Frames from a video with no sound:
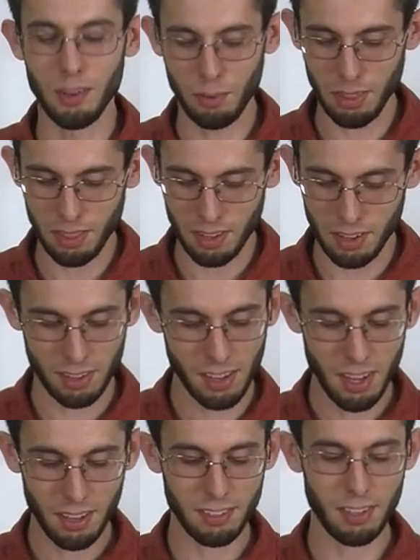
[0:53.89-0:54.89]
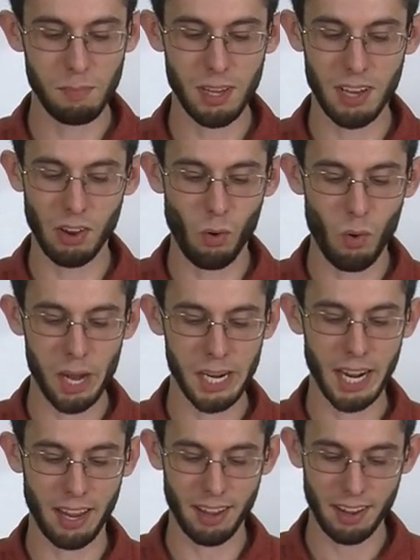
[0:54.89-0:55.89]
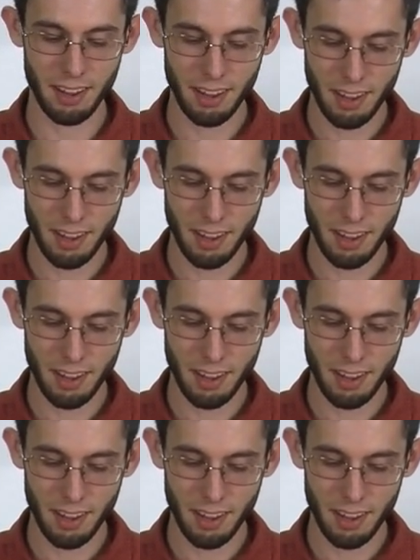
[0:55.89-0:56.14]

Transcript: with the semi-aquatic,